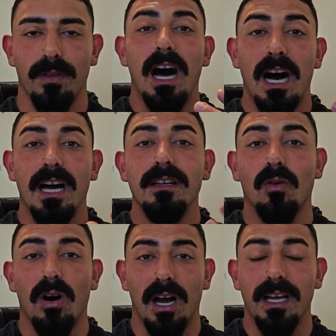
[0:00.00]
Hard or
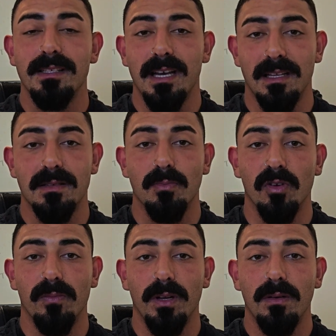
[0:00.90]
high intense
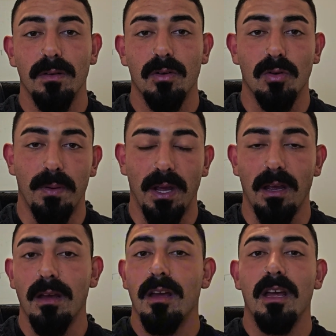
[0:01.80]
movement could be,